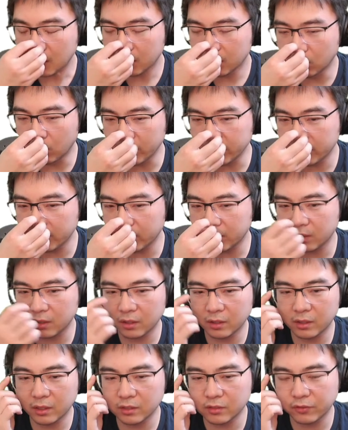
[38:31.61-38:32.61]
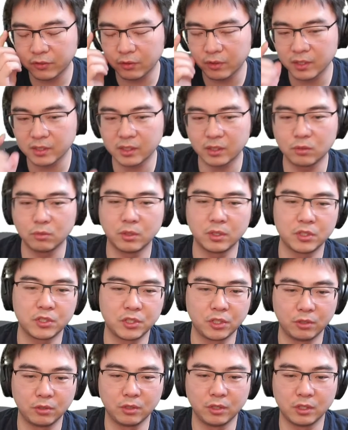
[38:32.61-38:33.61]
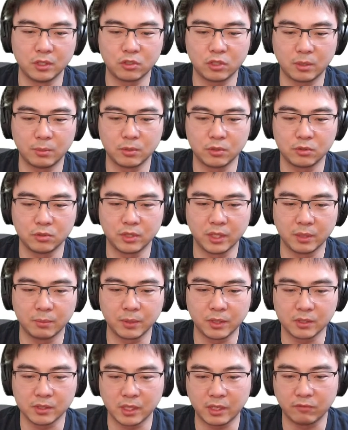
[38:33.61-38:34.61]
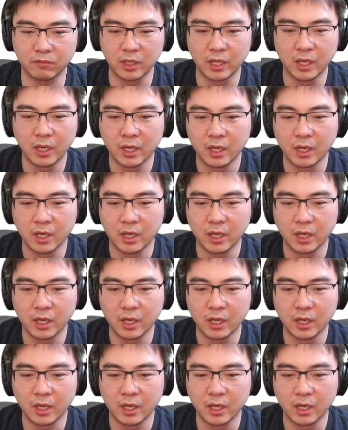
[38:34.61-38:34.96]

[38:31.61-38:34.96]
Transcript: The one thing there's a few things I do want to show you in troubleshooting, because I'm